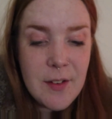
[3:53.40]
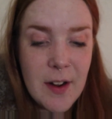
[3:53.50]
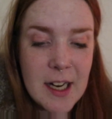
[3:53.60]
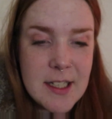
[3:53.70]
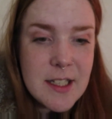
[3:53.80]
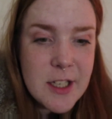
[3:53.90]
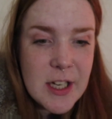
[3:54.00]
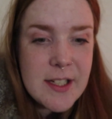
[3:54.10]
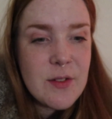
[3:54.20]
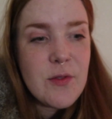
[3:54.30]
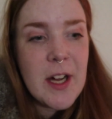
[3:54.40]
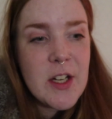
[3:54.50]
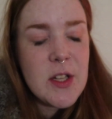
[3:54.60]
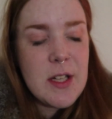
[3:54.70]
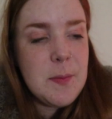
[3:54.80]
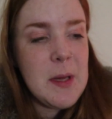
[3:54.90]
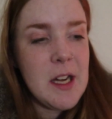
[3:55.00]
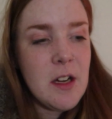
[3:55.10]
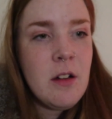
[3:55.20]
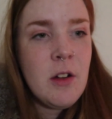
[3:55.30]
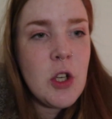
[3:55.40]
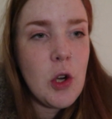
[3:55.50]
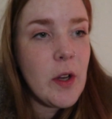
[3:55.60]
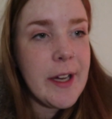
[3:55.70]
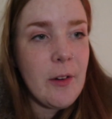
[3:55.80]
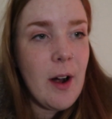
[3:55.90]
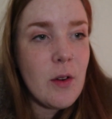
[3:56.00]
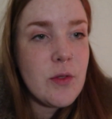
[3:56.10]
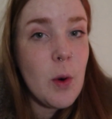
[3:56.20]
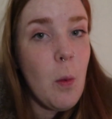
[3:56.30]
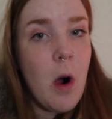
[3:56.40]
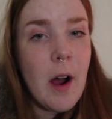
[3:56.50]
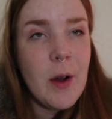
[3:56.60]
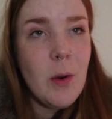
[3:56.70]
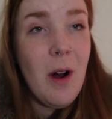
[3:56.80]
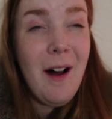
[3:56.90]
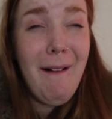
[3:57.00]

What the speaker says: had a chest infection that's been knocking around for a while.